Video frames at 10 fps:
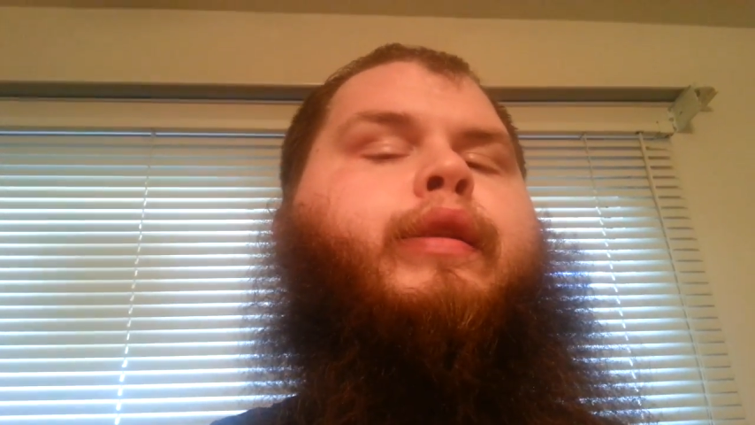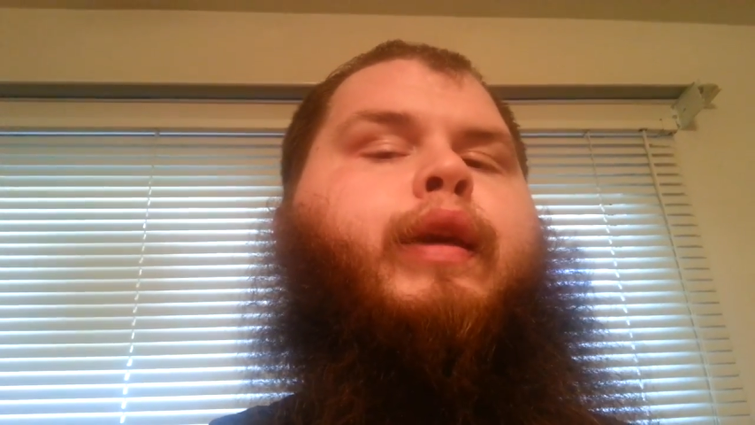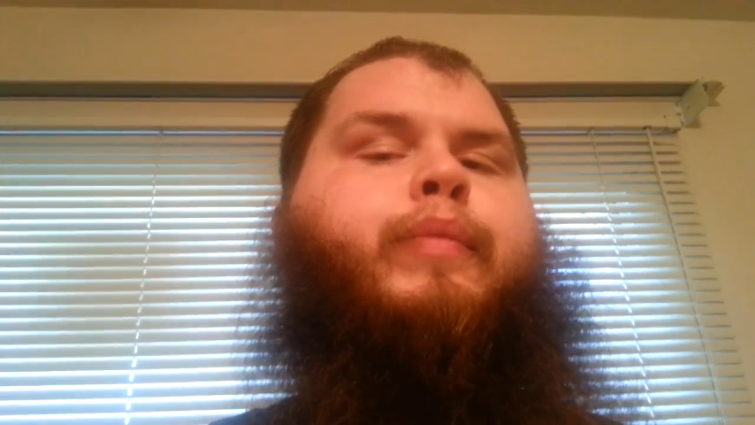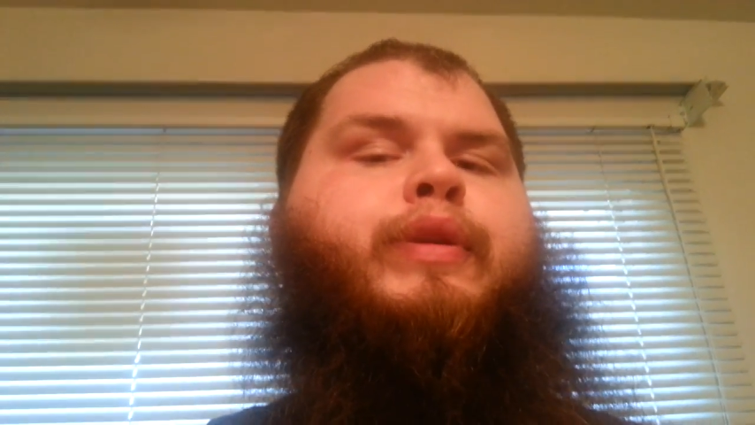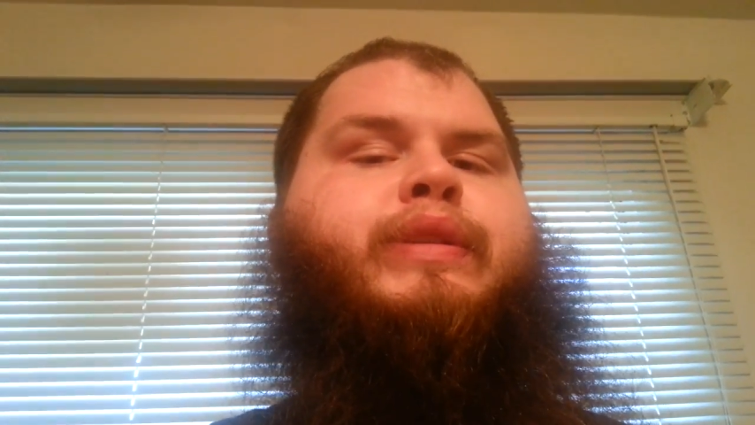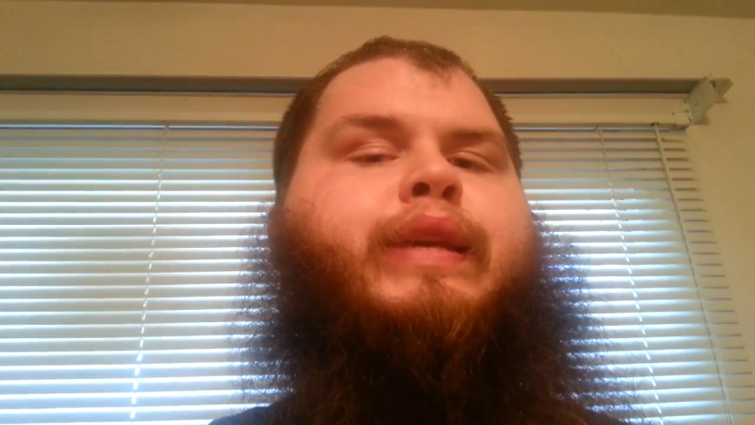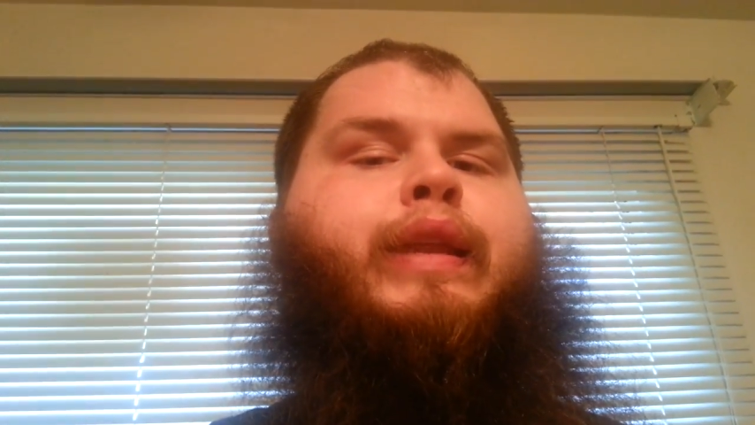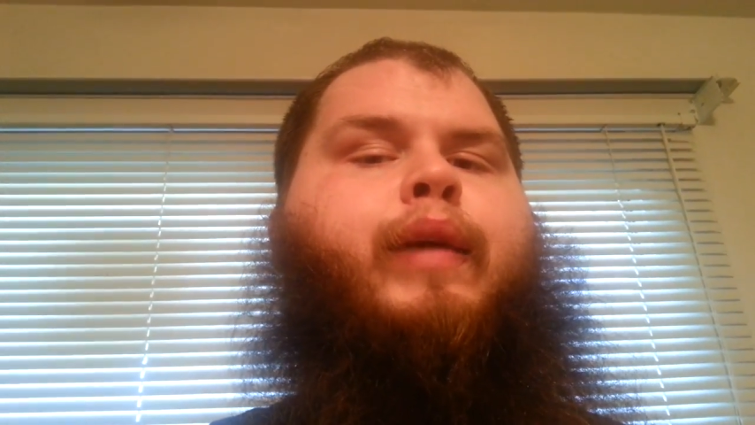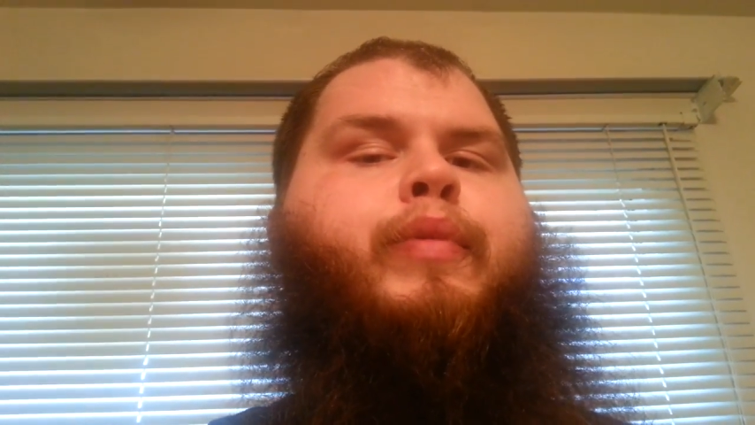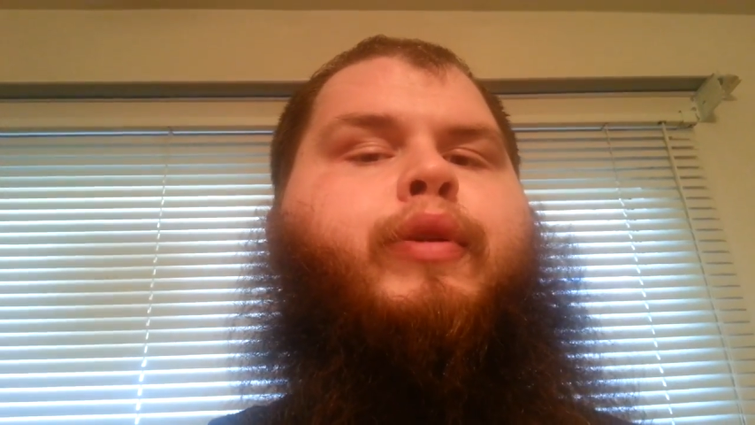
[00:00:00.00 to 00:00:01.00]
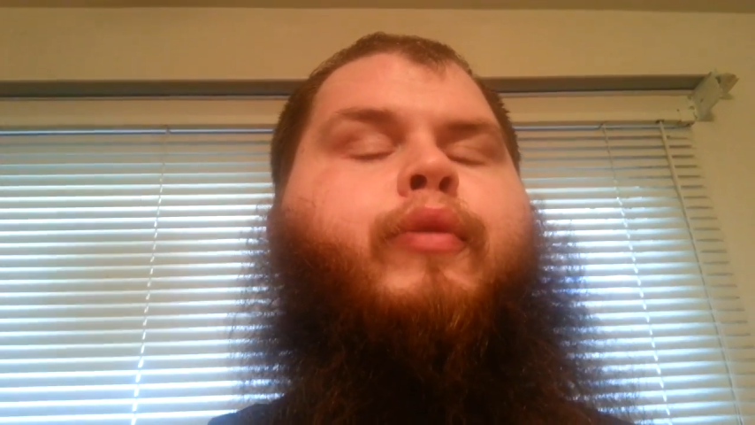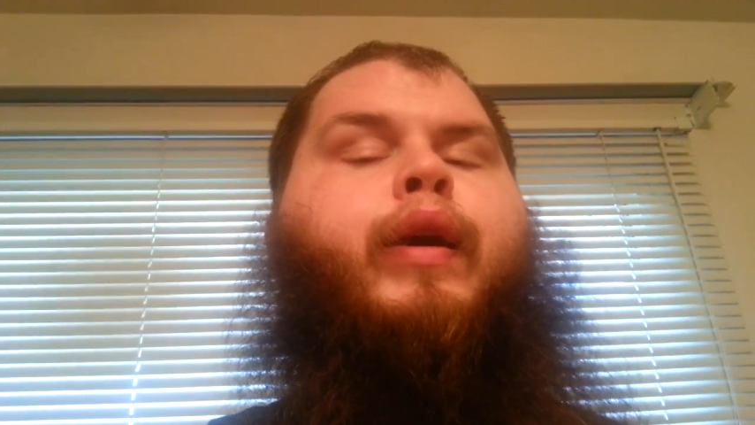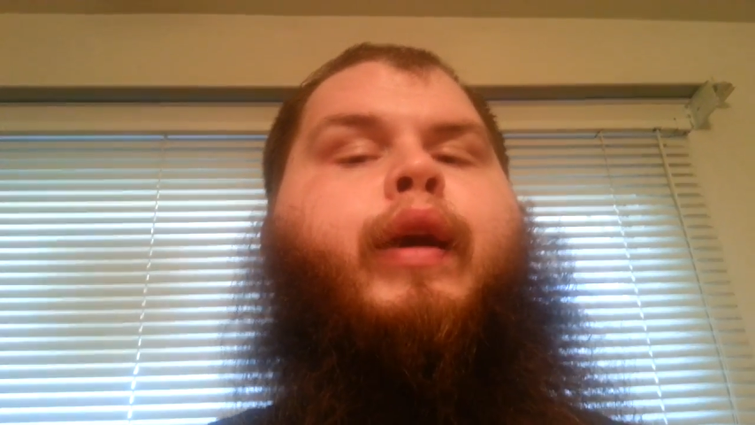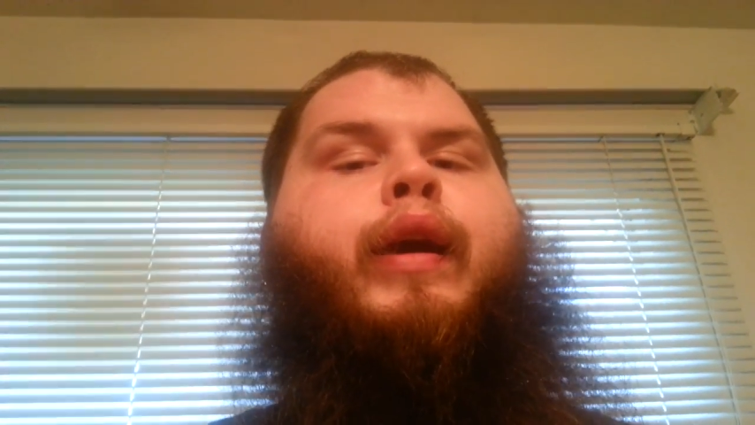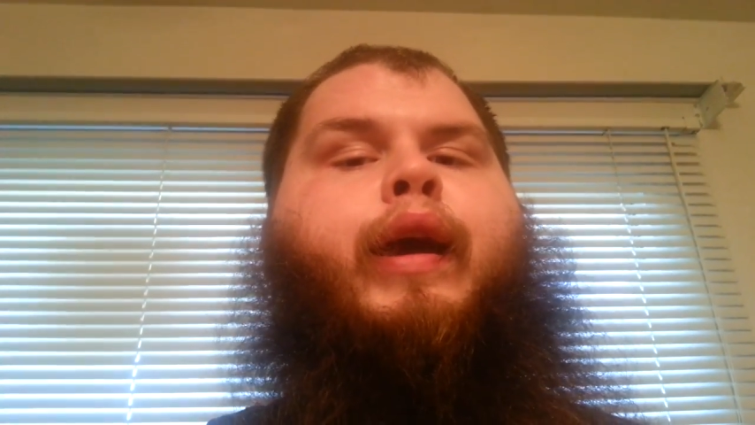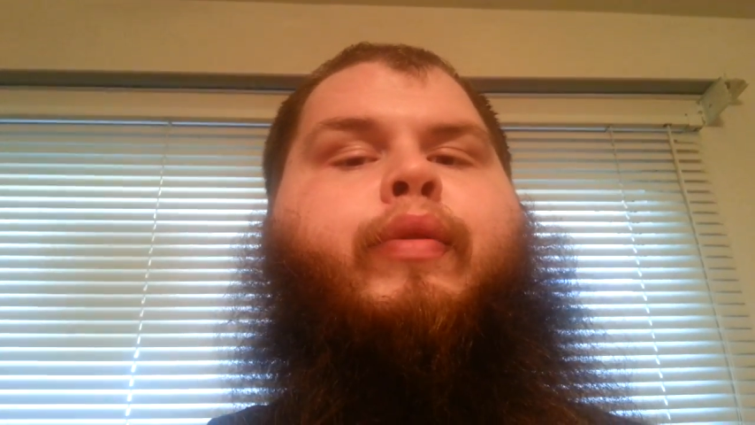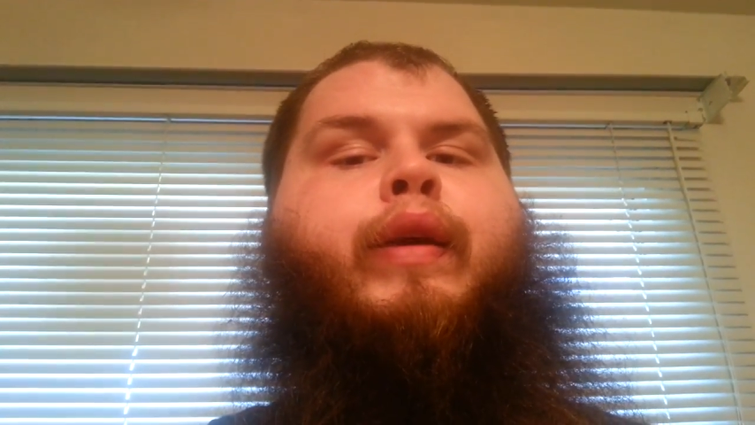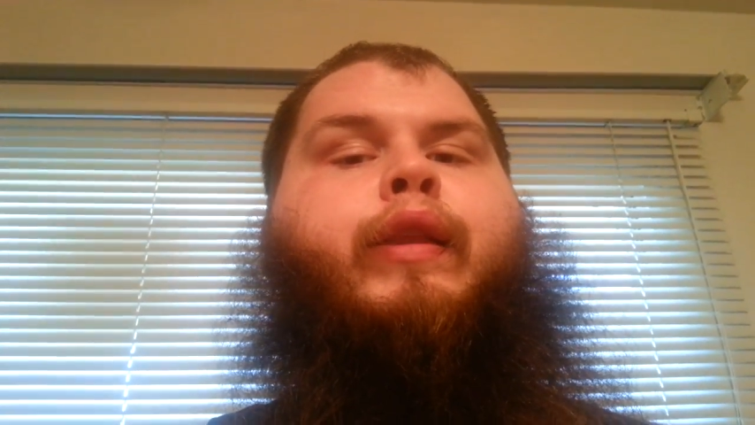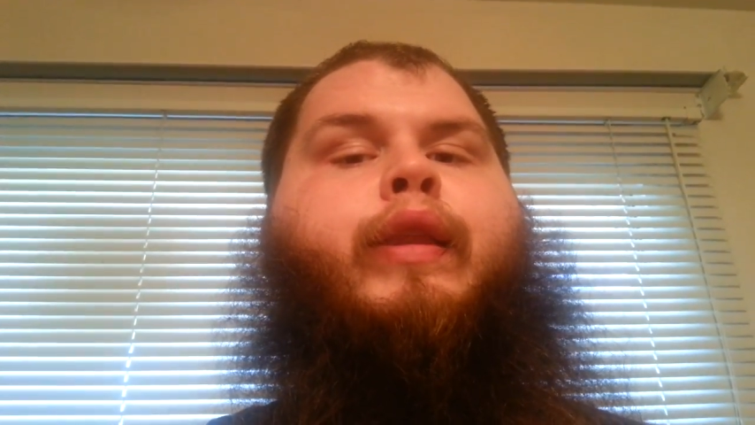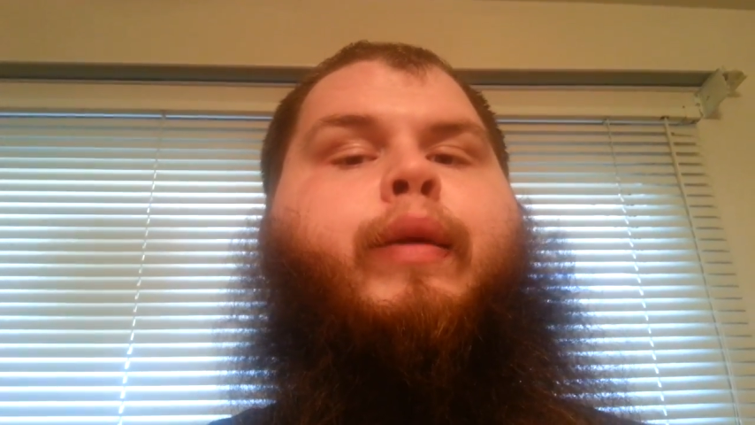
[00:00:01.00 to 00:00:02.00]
WCW and then